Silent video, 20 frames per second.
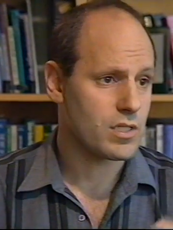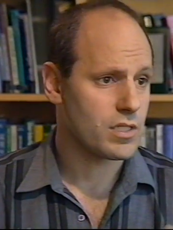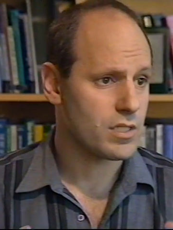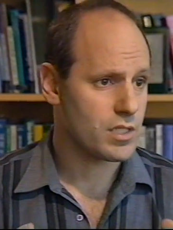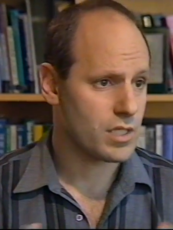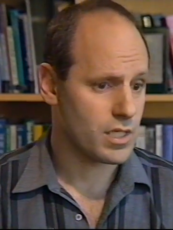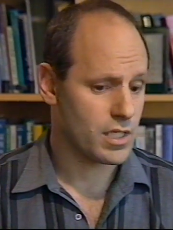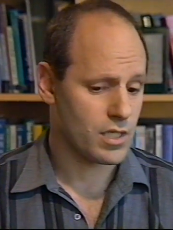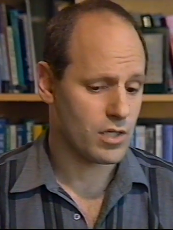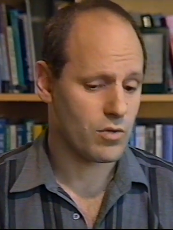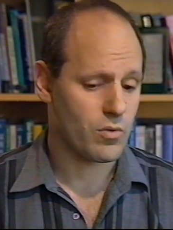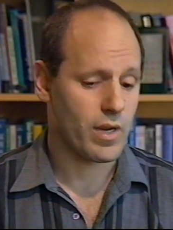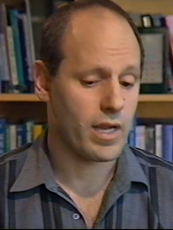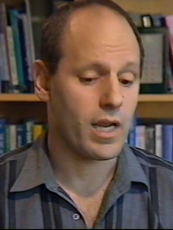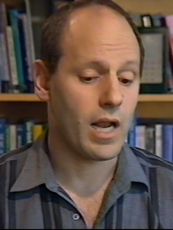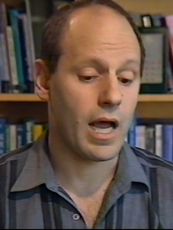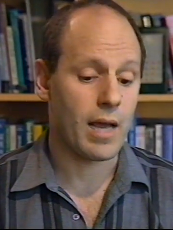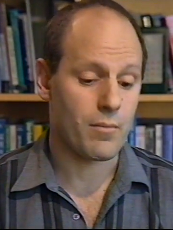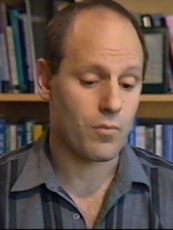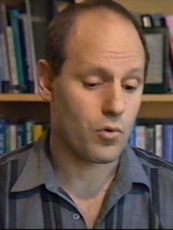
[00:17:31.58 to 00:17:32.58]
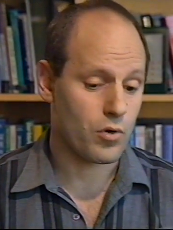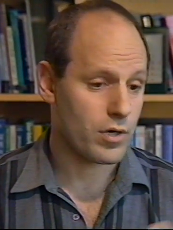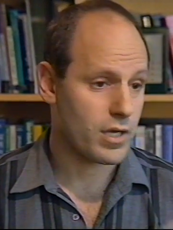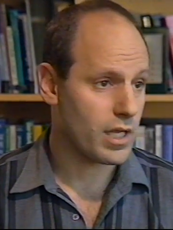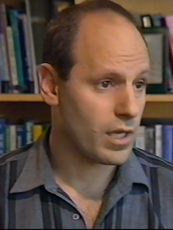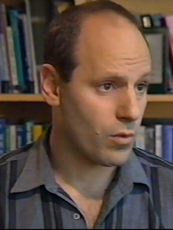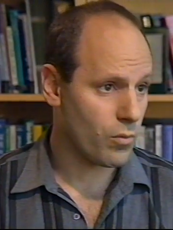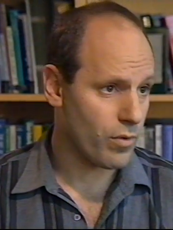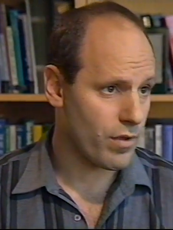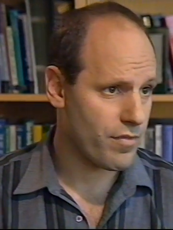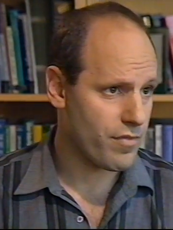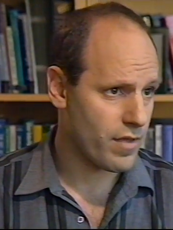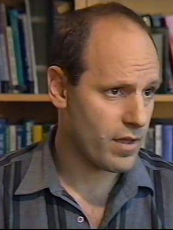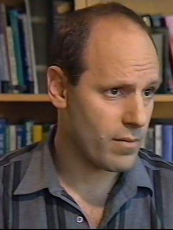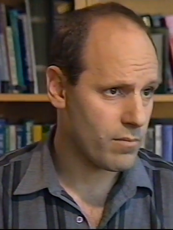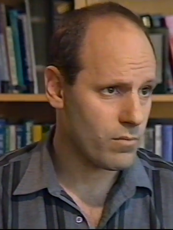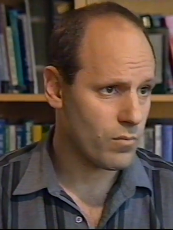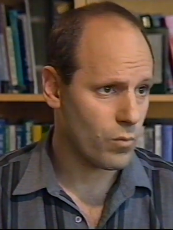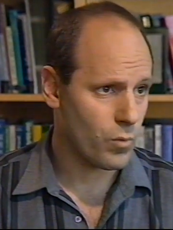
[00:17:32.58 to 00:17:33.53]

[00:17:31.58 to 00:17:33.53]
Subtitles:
to integrate. I'm working with him.